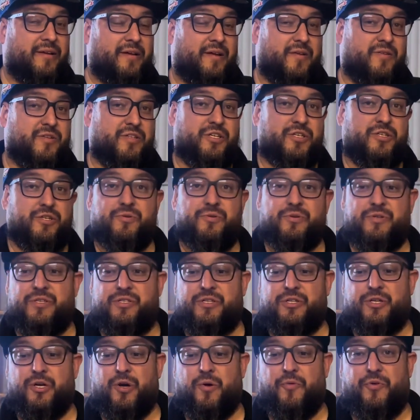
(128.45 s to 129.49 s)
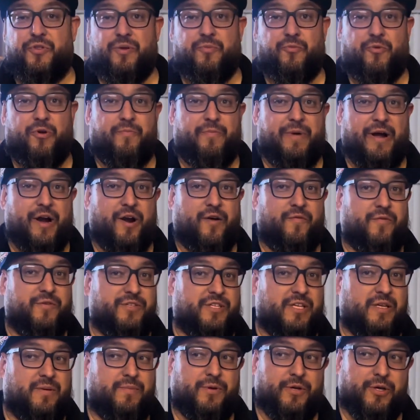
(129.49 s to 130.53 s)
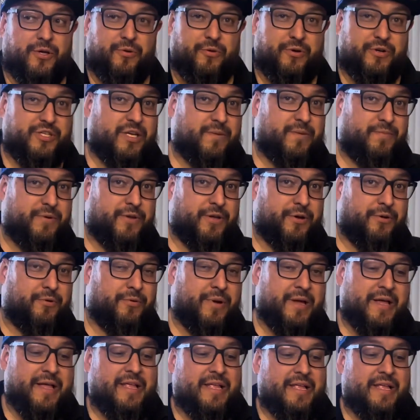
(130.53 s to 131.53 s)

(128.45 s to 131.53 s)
If she chooses to go with a more powerful CPU or GPU,